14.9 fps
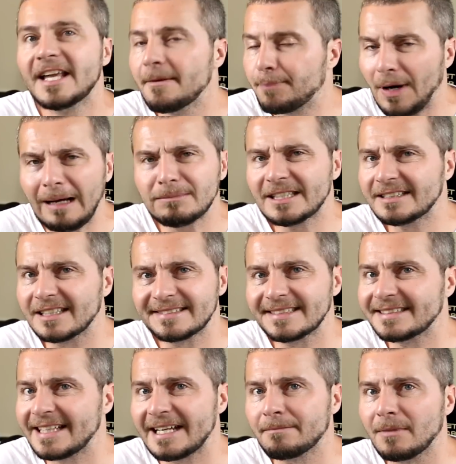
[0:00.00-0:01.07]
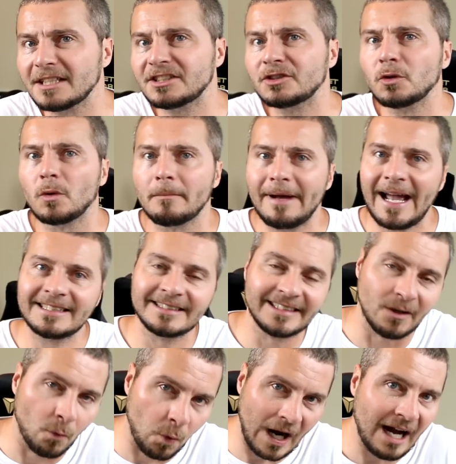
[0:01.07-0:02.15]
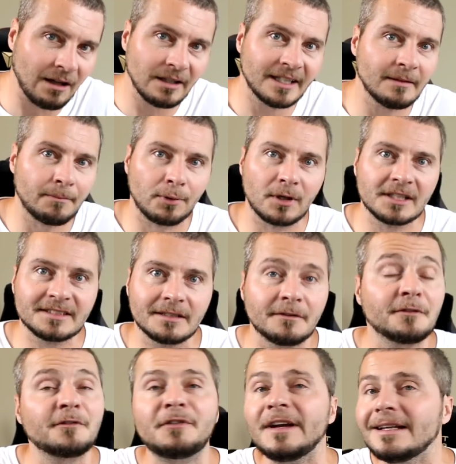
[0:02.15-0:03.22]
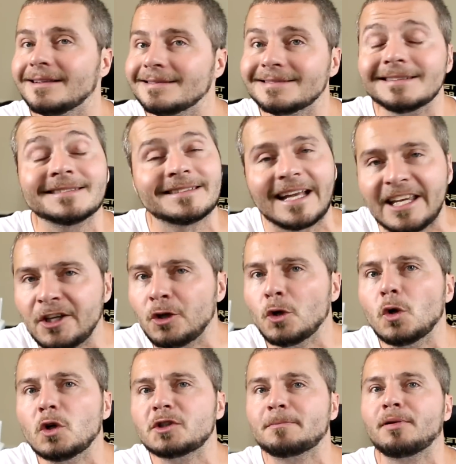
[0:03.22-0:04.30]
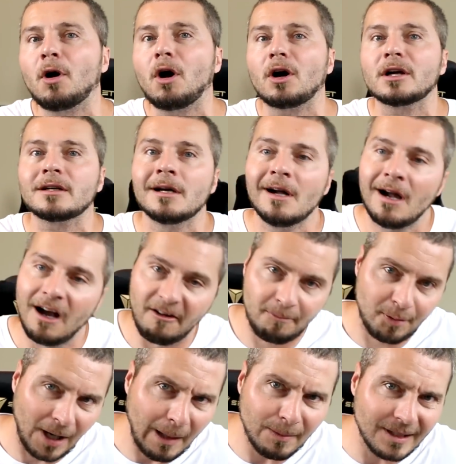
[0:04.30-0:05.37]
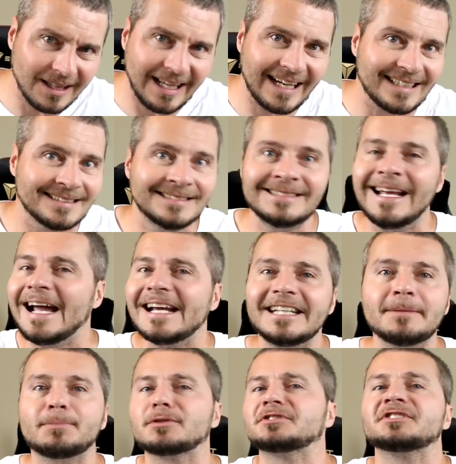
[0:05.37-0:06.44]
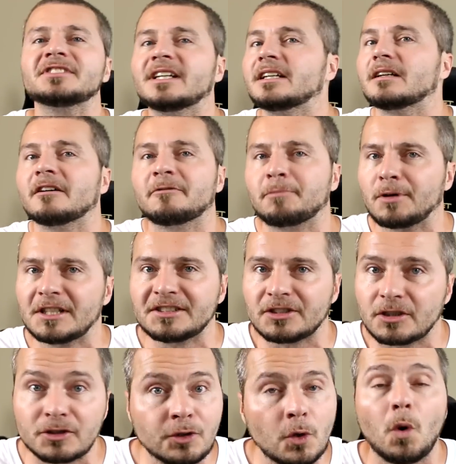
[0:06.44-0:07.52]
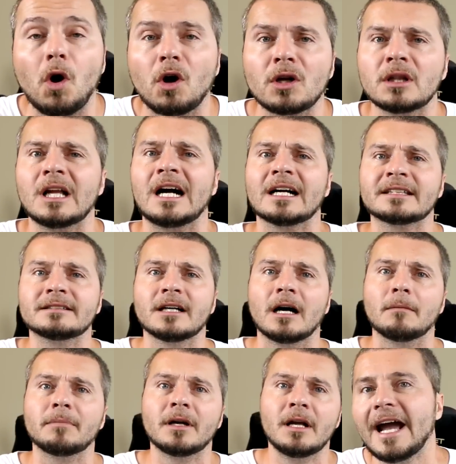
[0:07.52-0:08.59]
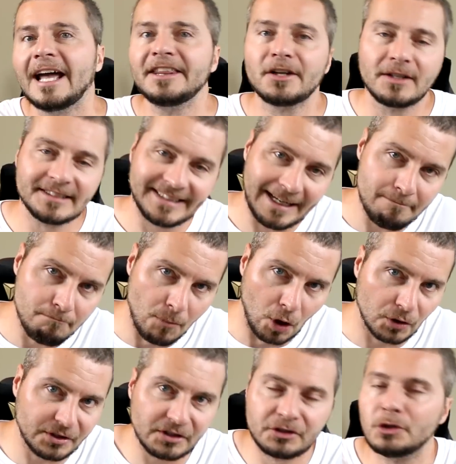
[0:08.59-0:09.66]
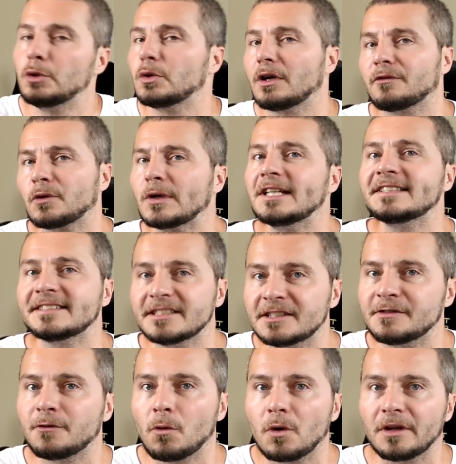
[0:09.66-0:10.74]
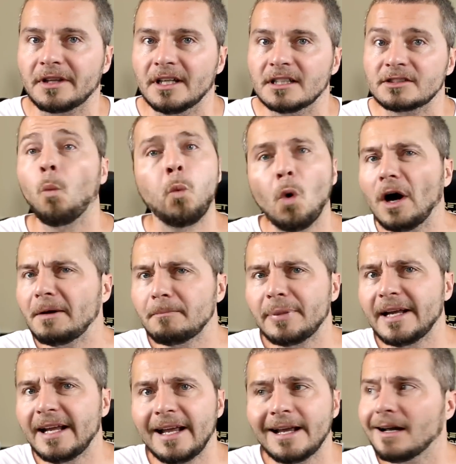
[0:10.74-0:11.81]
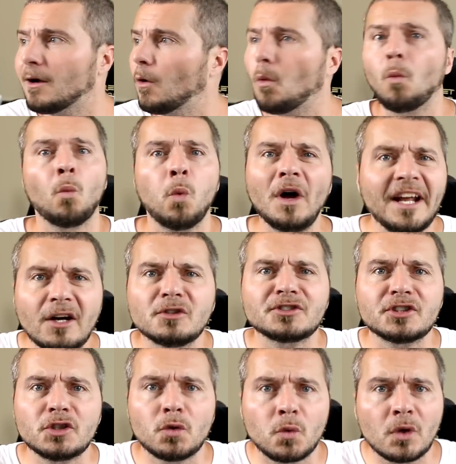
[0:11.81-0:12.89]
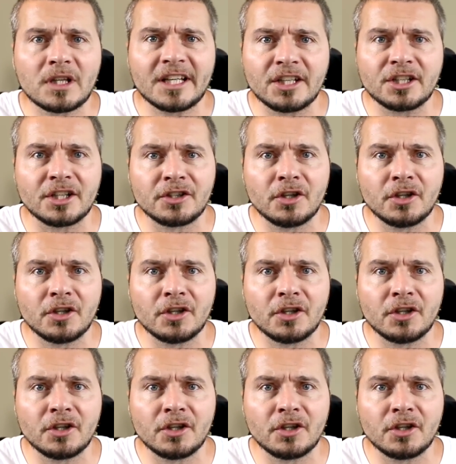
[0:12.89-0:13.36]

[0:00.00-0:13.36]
It probably doesn't take much to imagine that while in prison, fitness is a huge part of probably like ninety percent of prisoners who are locked up. And there is a multitude of reasons for this. One being, what else are you really gonna